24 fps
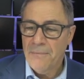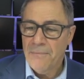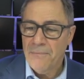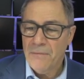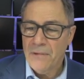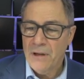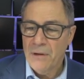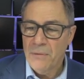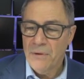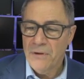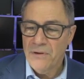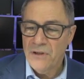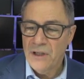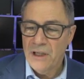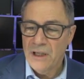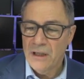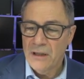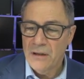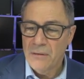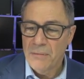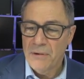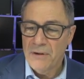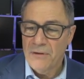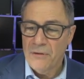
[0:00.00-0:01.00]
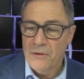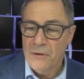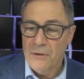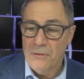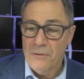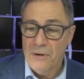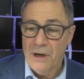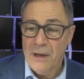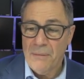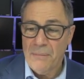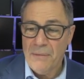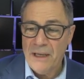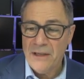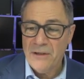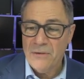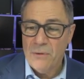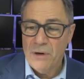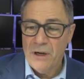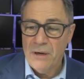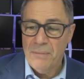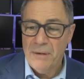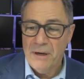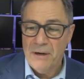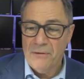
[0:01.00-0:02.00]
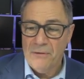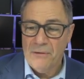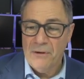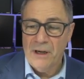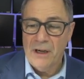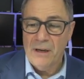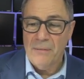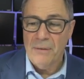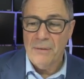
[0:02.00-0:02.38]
we've seen a little bit of a run up. That's quite a bit of run up